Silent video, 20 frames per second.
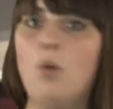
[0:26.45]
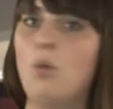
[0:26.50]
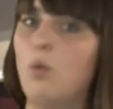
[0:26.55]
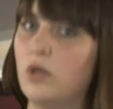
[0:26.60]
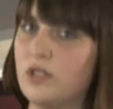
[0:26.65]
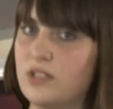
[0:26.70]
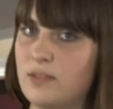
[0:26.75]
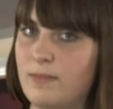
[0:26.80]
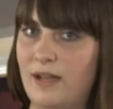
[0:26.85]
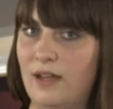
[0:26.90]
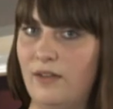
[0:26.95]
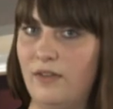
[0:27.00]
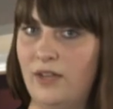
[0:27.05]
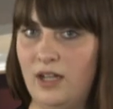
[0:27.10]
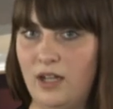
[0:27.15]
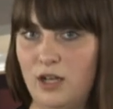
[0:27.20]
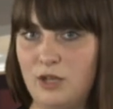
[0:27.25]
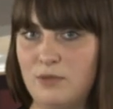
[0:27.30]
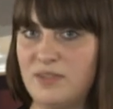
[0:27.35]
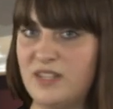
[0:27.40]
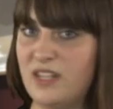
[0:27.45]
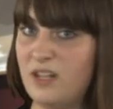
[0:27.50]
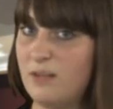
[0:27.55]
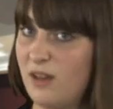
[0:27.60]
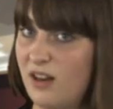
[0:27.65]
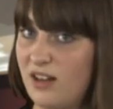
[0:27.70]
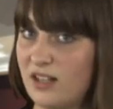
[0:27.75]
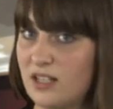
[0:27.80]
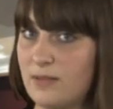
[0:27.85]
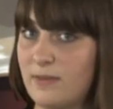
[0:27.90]
What about that home
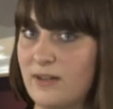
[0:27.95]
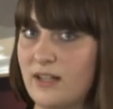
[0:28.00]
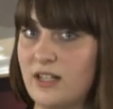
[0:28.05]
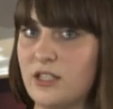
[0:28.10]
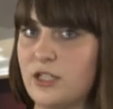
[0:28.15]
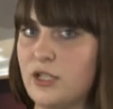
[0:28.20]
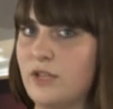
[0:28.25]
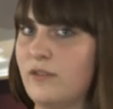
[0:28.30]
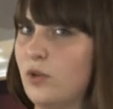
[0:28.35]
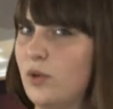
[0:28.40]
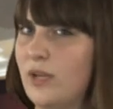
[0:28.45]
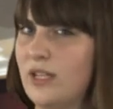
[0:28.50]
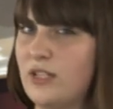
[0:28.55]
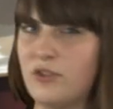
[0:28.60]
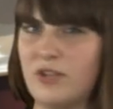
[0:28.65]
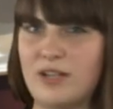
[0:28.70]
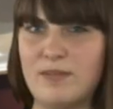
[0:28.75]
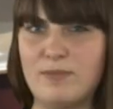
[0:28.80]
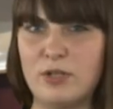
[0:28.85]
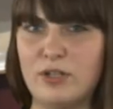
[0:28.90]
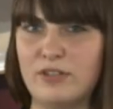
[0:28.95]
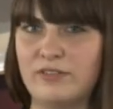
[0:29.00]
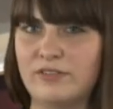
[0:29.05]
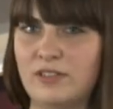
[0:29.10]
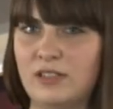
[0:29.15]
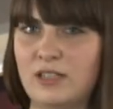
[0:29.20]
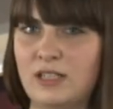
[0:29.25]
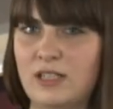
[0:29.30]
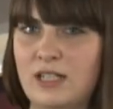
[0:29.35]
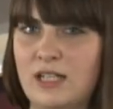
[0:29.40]
cinema experience you've always dreamed of?